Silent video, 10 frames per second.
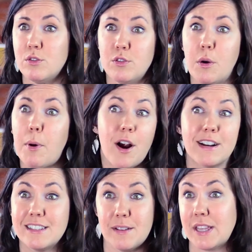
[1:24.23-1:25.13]
to a
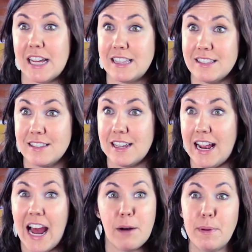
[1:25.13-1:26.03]
party something like this is going to
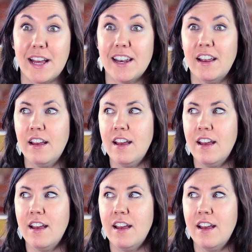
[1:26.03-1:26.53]
happen